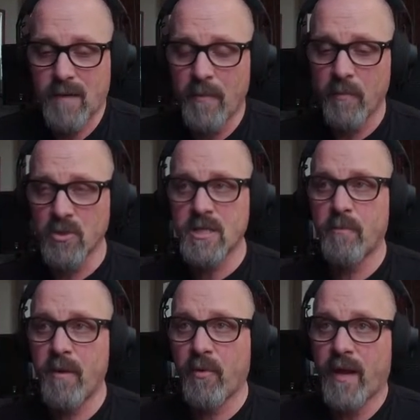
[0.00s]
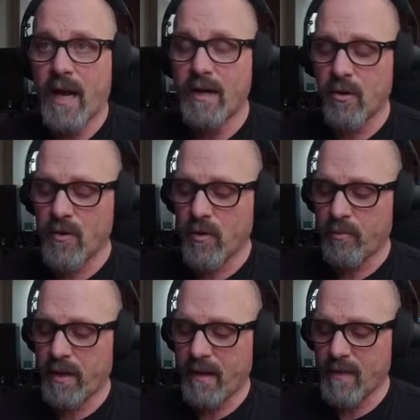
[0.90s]
I mean, most of the people that I know that are
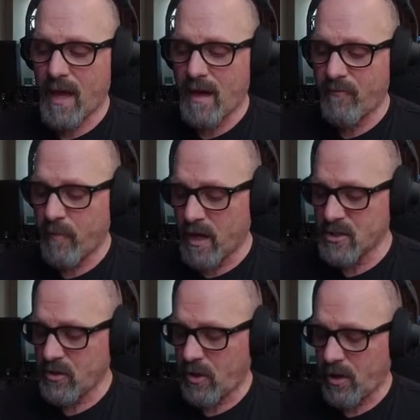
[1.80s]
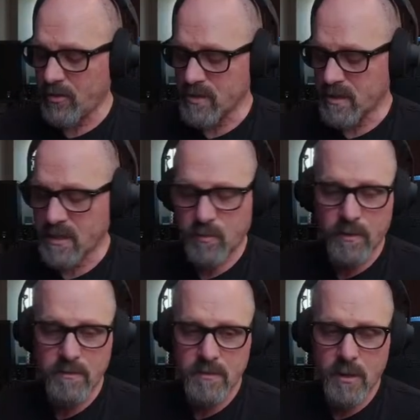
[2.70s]
playing live modular are using this one.
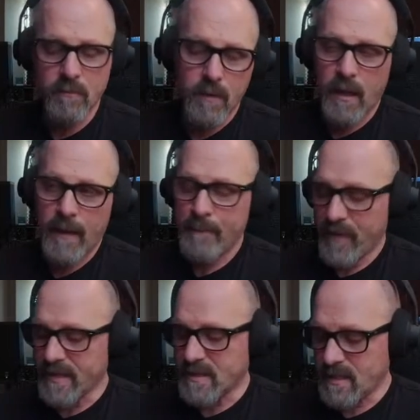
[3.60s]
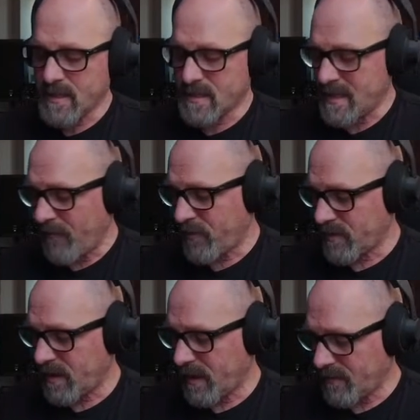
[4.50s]
So it's
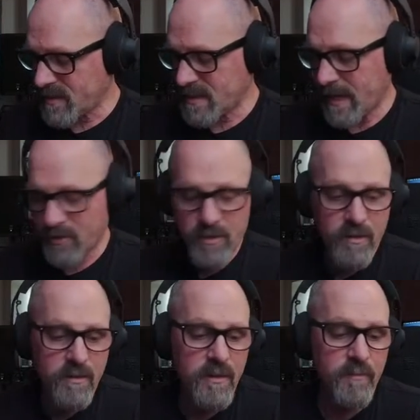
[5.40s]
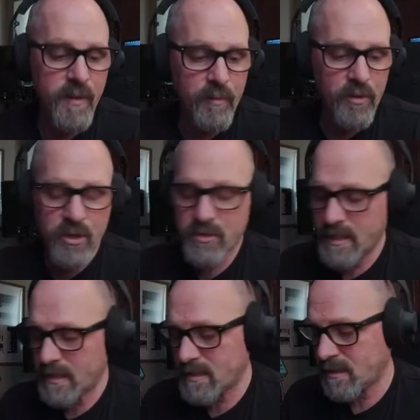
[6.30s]
definitely kind of a standard that people are
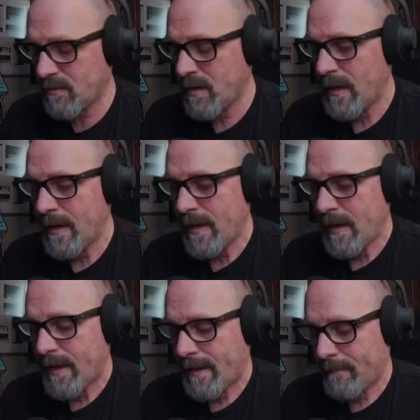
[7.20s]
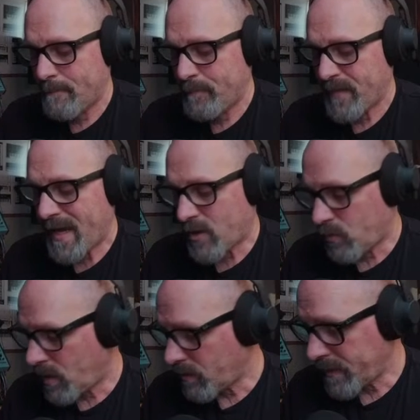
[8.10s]
using. So can't go
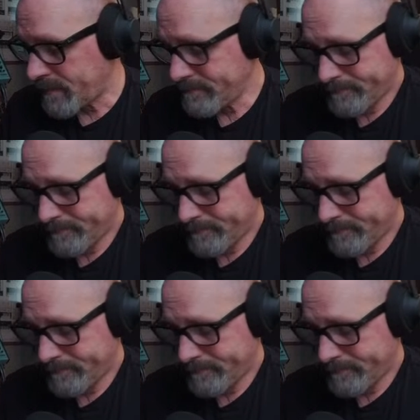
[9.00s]
wrong with it.